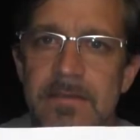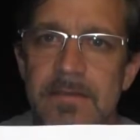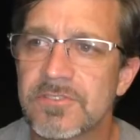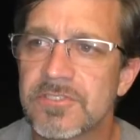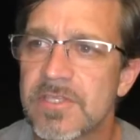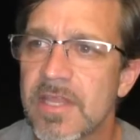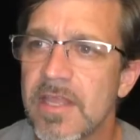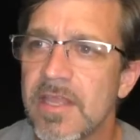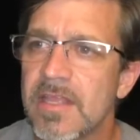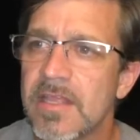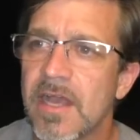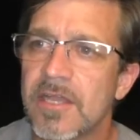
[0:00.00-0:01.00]
Just
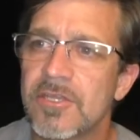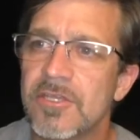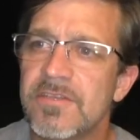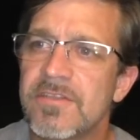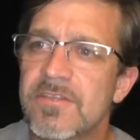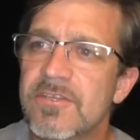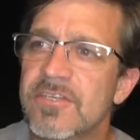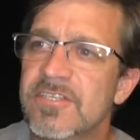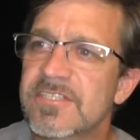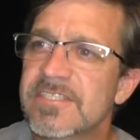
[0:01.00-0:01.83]
a good cooked